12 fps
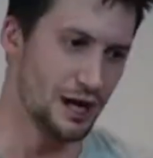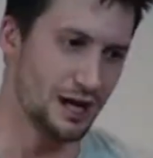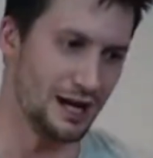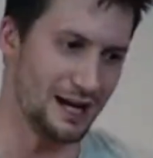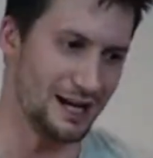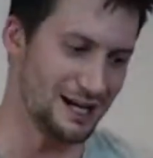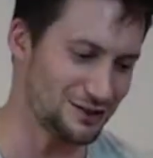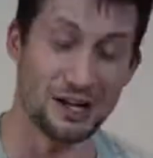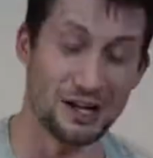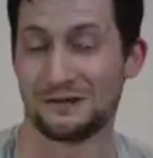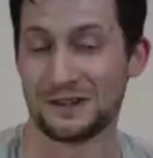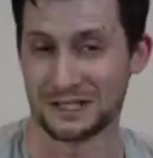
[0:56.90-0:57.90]
So yeah,
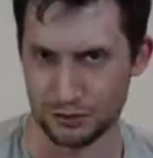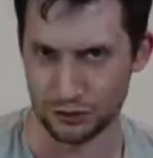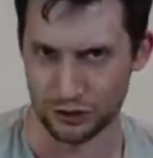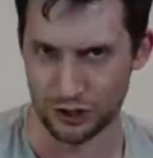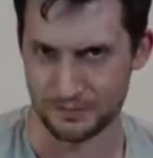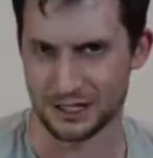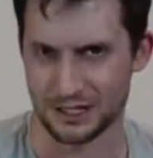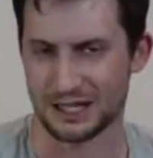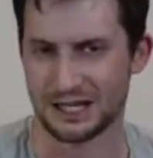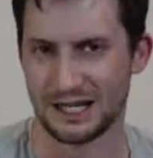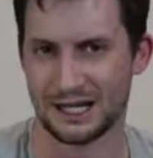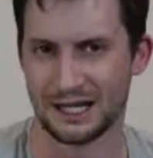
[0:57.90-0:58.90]
fist push-ups, and
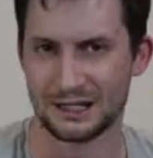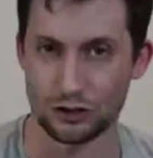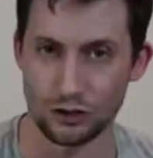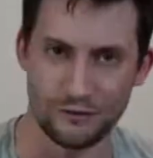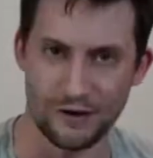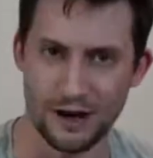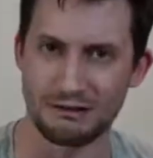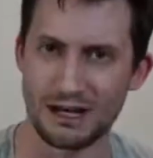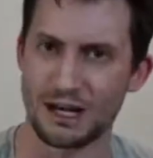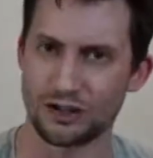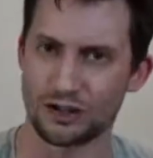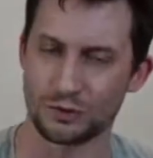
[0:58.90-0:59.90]
then 2 more variations.
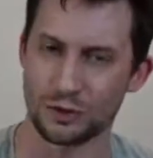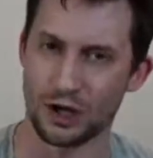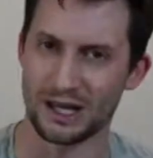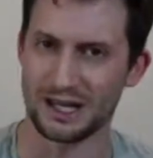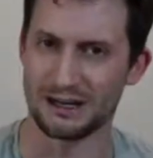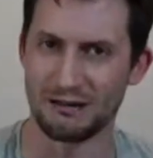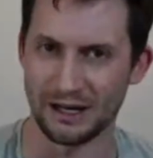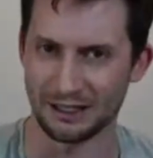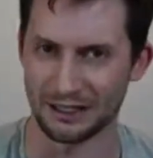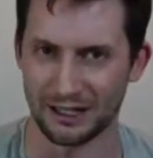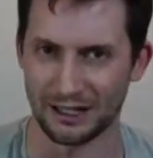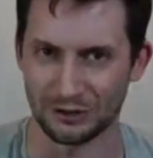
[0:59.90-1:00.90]
We've got irregular
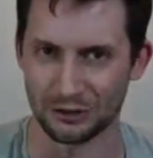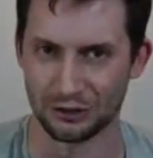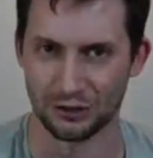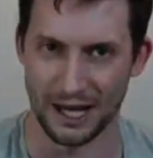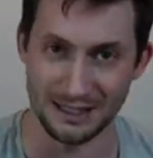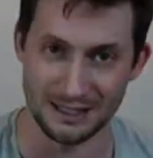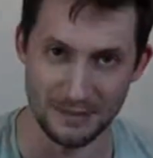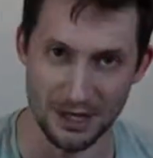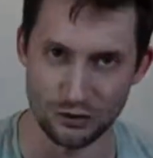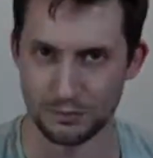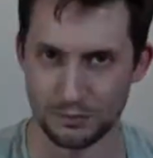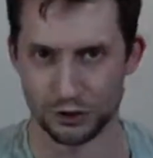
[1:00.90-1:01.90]
or asymmetrical
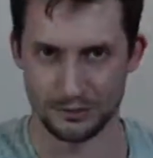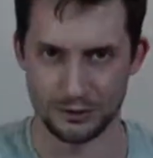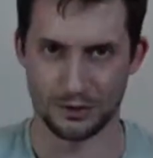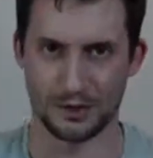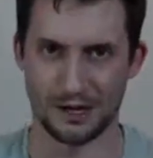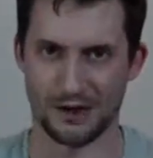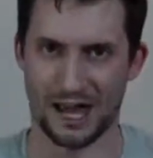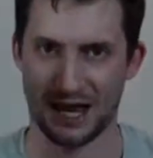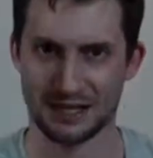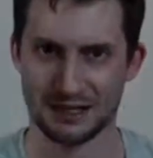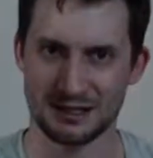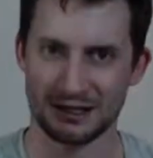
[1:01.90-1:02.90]
push-ups, where we have our hands
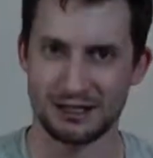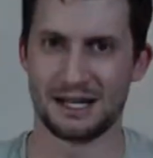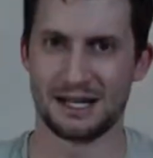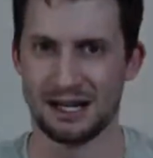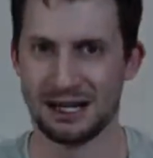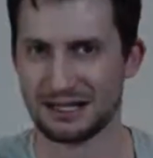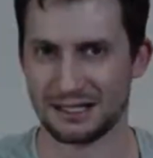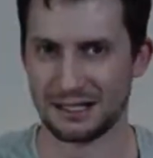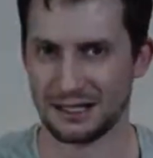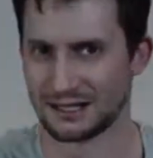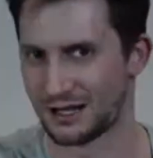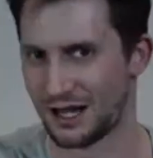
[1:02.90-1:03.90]
in
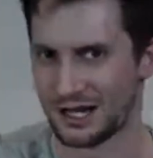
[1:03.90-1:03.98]
slightly off